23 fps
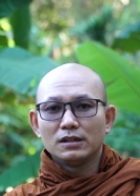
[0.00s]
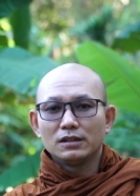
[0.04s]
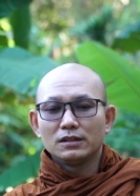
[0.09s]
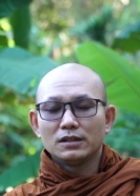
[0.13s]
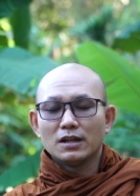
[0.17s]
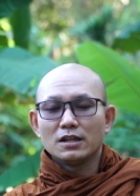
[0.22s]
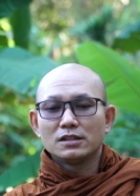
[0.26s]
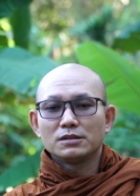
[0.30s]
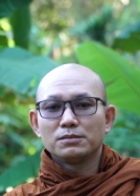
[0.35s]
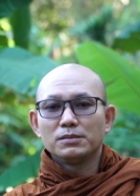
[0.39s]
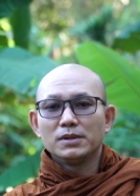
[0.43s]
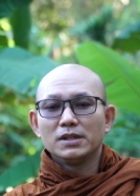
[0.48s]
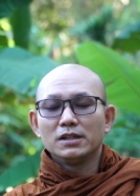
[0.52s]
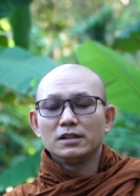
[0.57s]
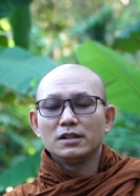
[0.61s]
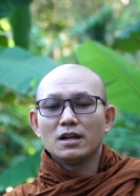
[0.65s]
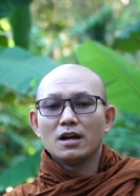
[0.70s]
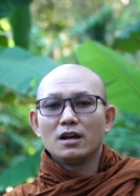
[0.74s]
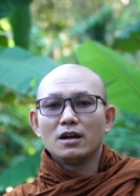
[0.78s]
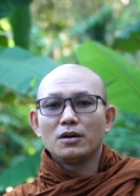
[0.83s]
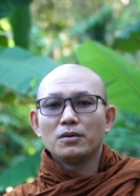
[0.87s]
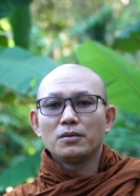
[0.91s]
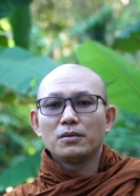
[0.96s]
That means
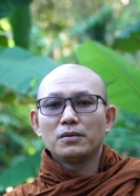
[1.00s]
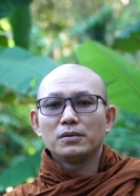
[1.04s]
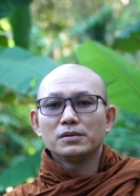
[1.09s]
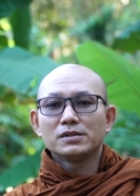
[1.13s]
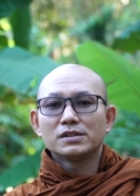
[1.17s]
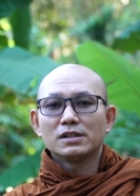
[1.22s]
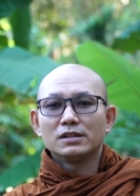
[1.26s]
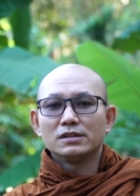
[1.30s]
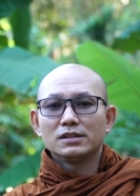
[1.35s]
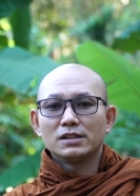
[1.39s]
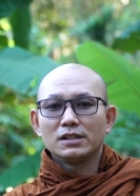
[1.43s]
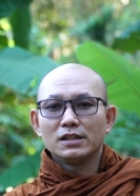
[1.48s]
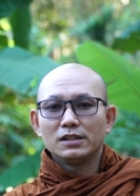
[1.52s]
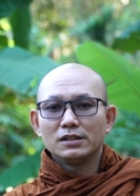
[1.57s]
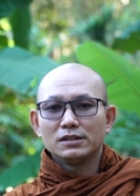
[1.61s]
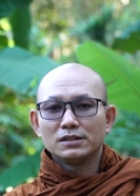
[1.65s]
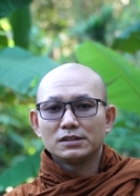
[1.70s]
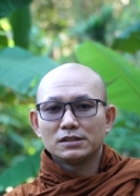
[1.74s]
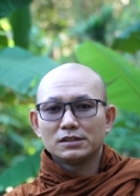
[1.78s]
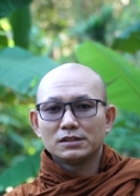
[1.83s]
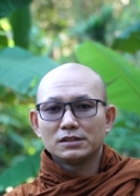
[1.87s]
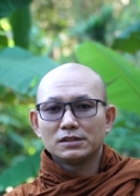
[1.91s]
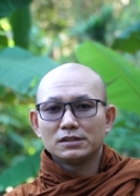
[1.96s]
our wholesome
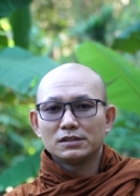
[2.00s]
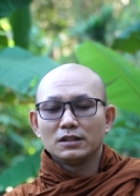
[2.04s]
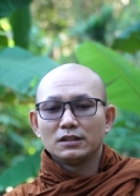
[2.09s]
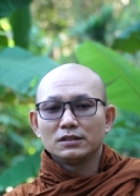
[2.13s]
things.